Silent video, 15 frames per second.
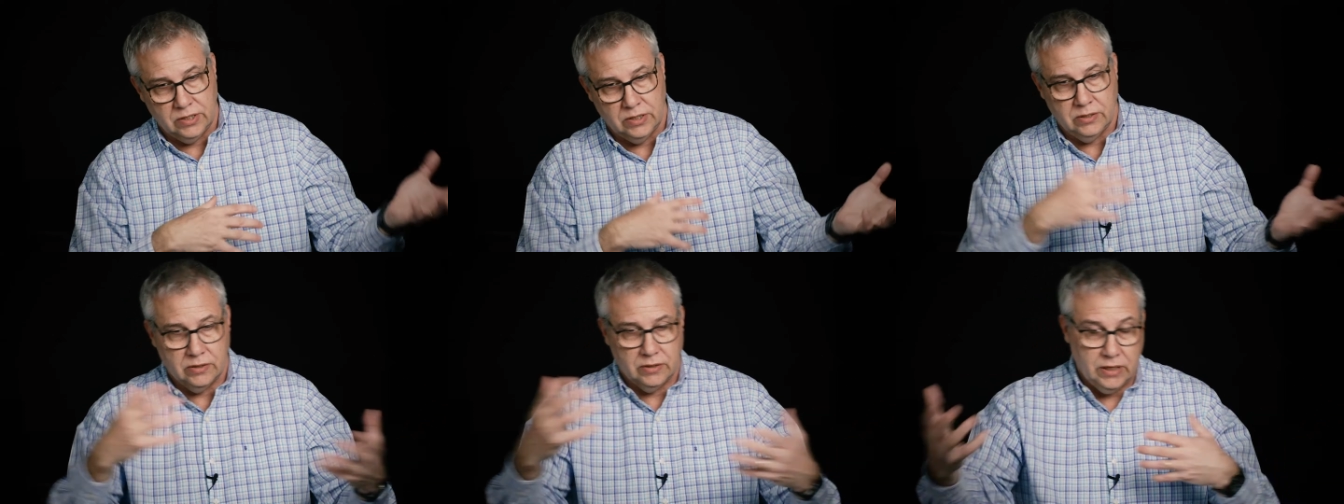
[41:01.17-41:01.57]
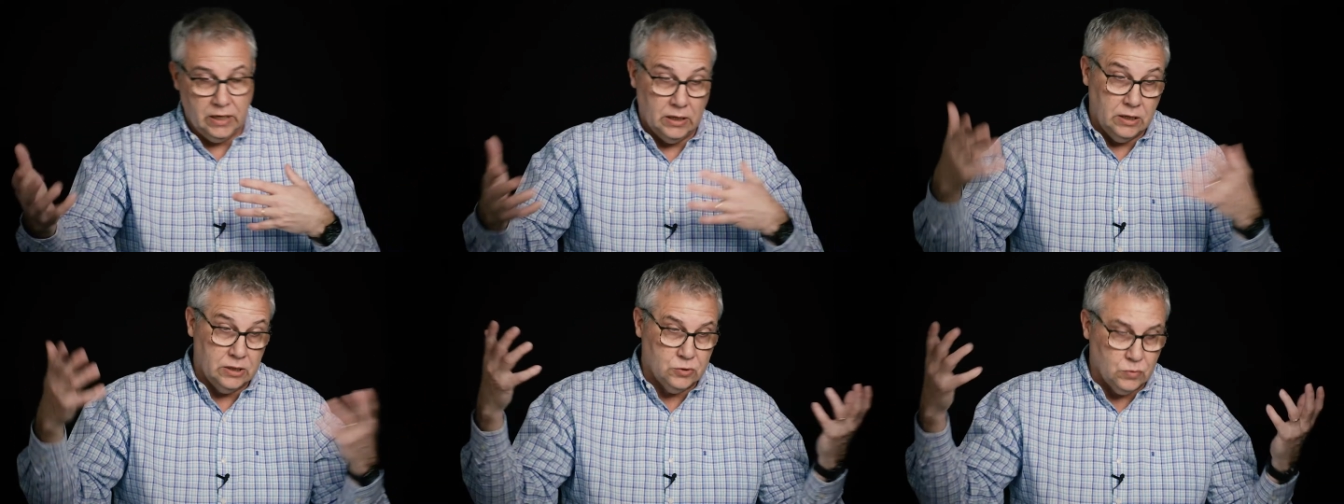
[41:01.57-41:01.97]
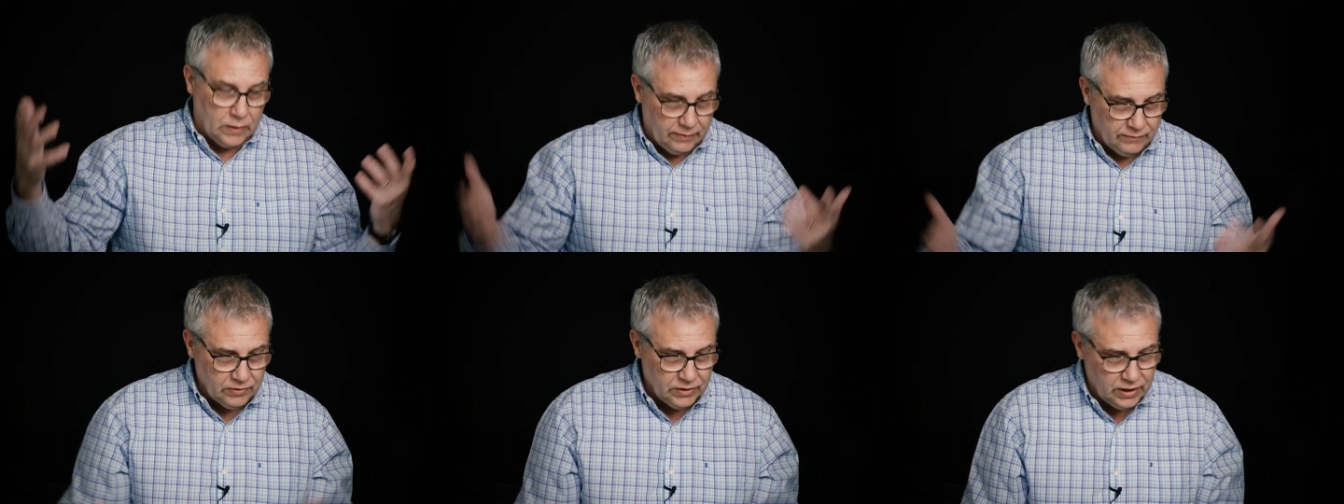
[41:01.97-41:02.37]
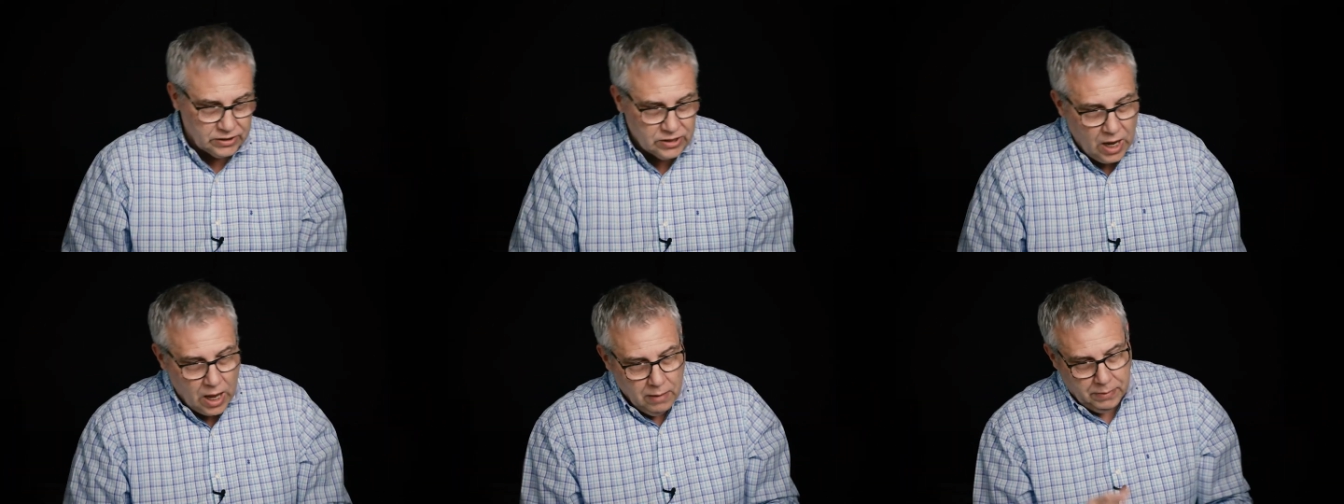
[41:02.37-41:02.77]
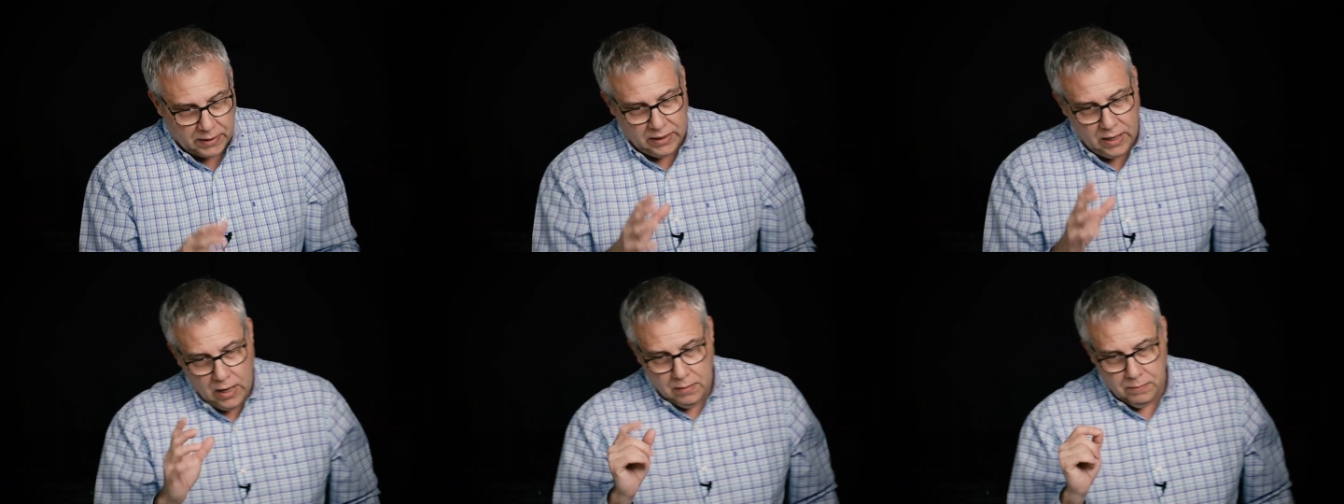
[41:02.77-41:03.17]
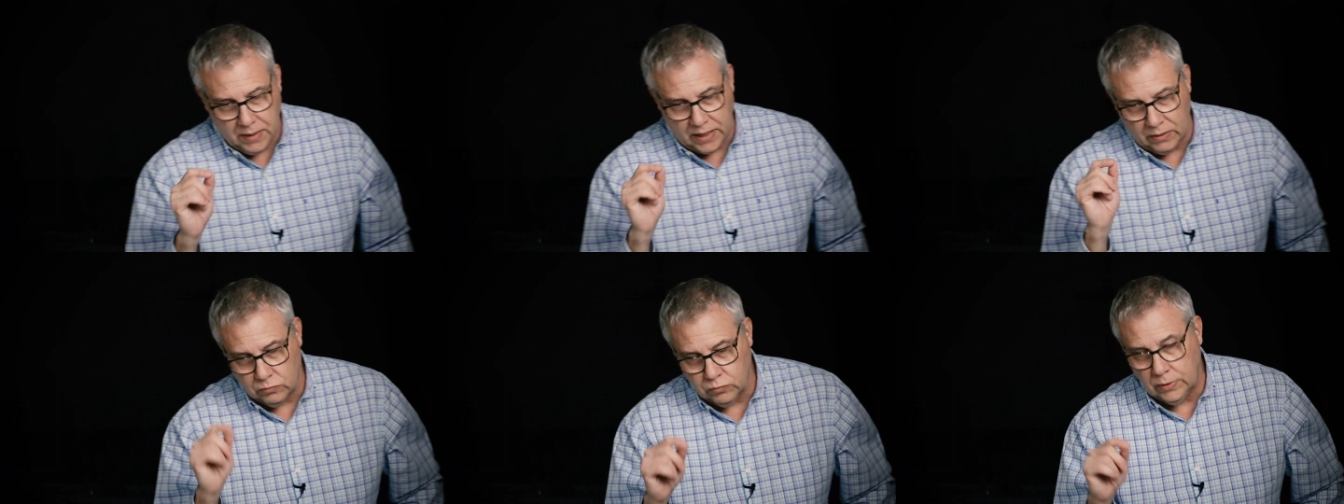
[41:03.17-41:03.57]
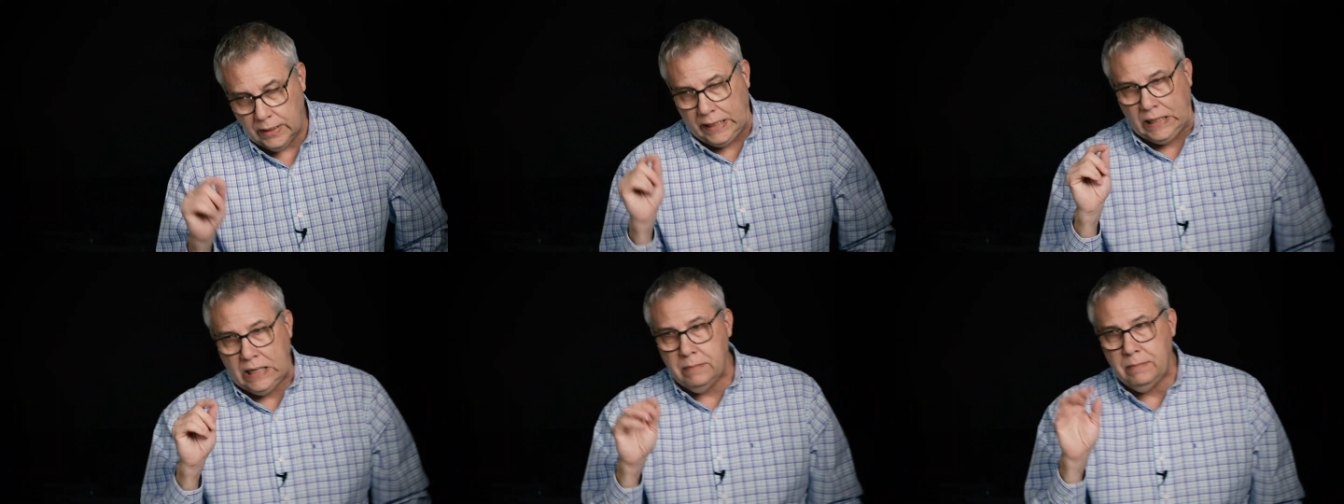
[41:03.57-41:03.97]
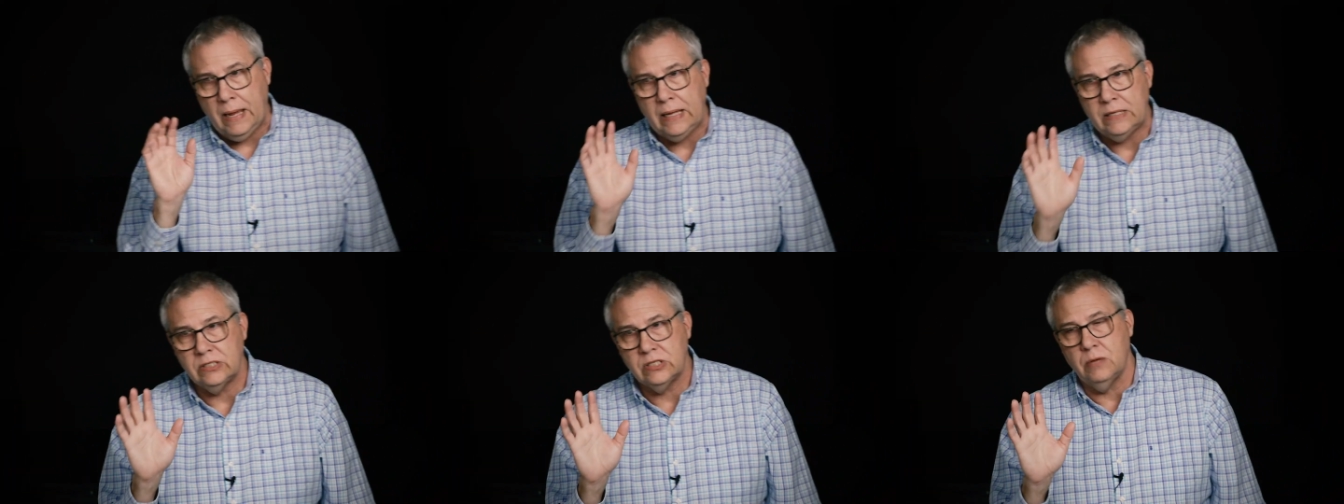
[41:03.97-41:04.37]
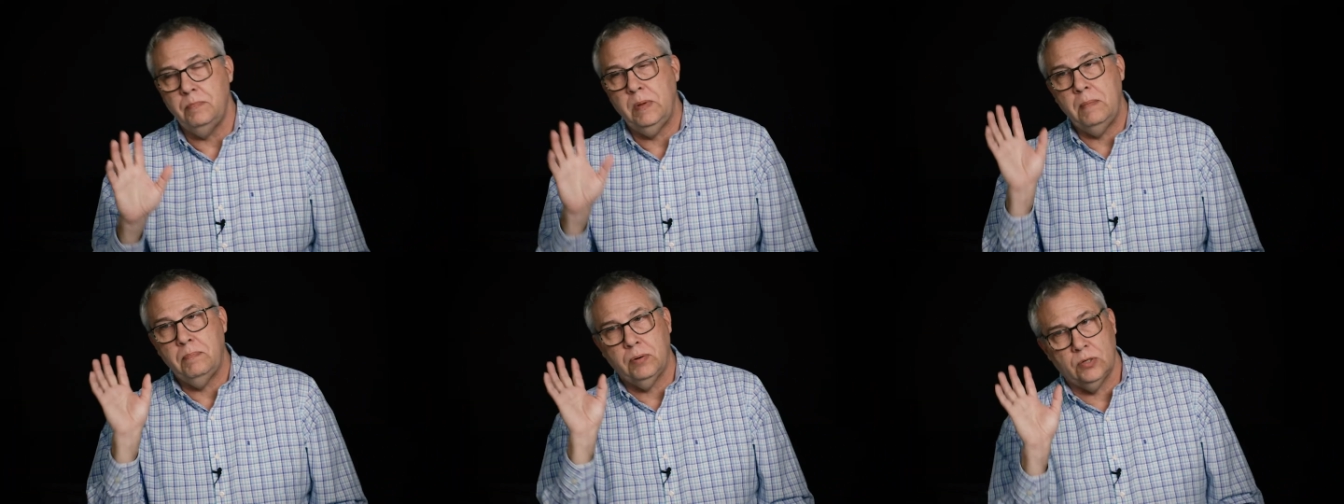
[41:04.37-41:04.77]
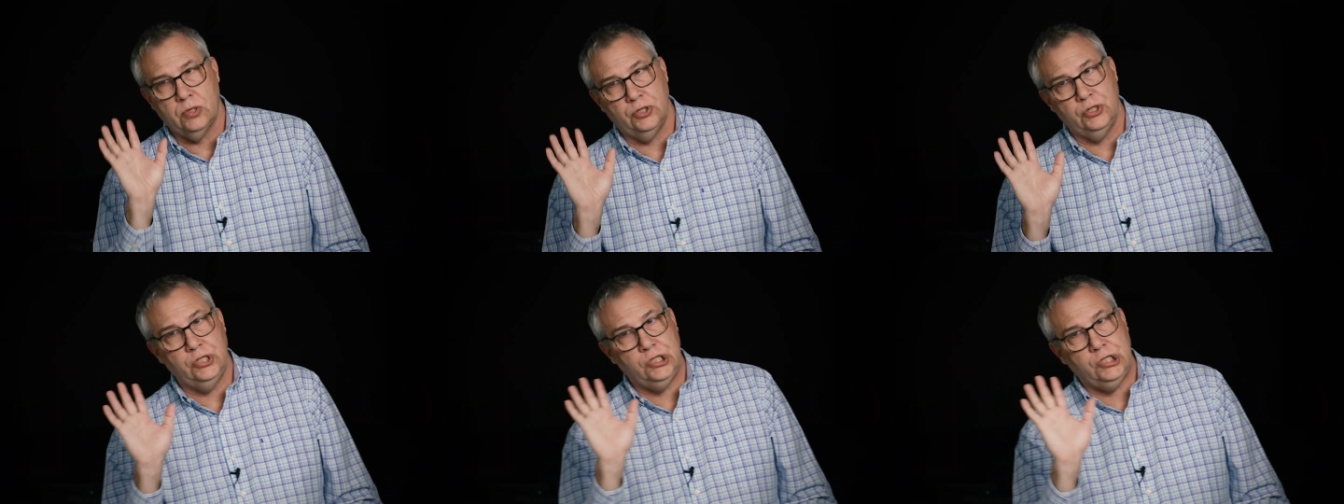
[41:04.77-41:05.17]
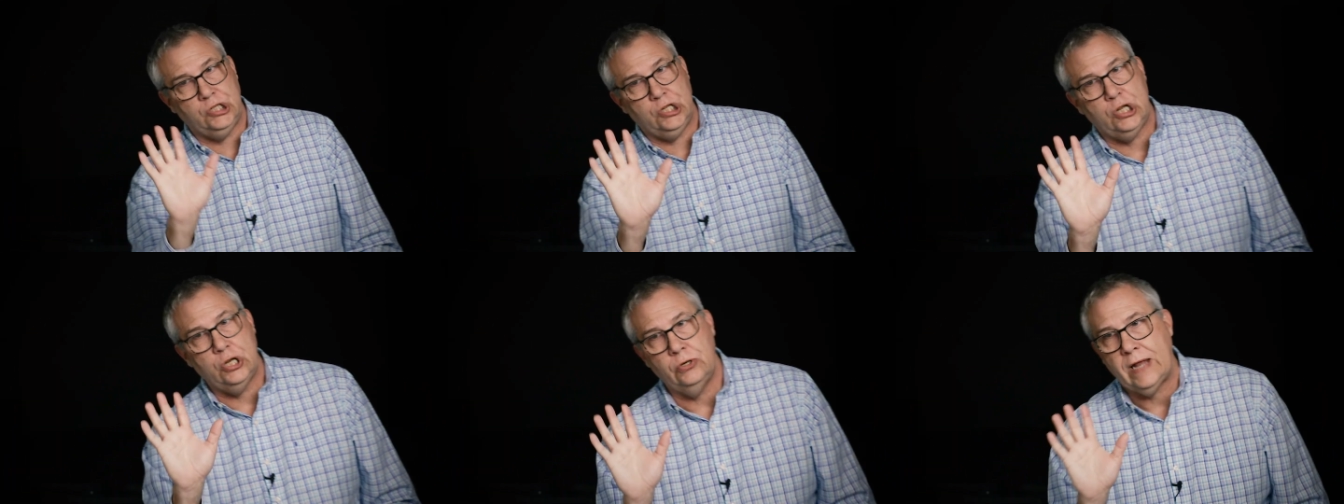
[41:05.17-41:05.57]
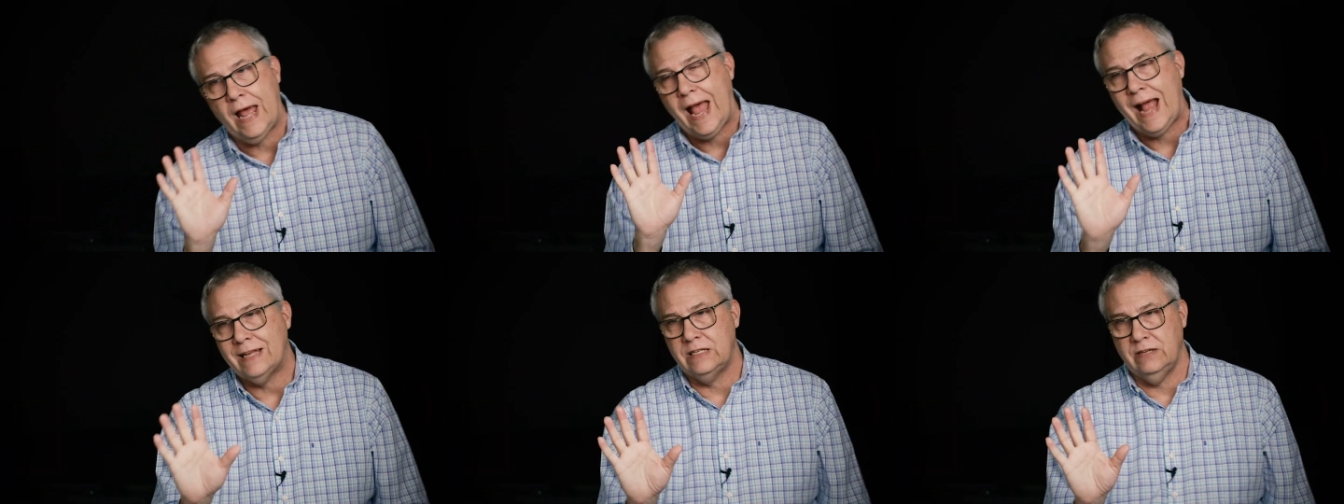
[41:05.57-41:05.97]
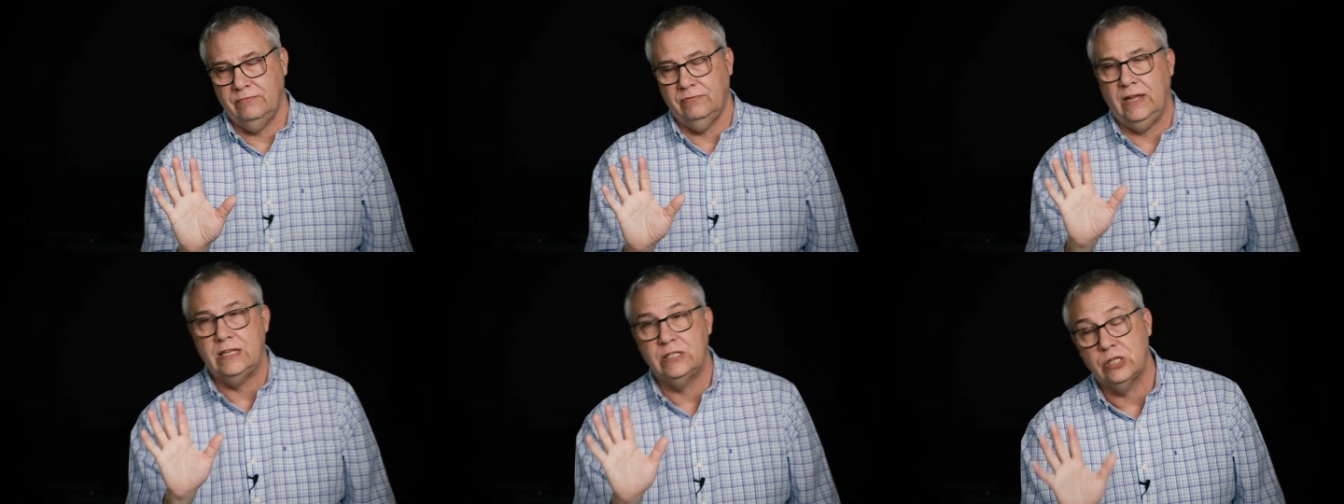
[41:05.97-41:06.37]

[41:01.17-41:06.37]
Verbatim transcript: to kill us, whatever it is. But but it really means to be pursued actively.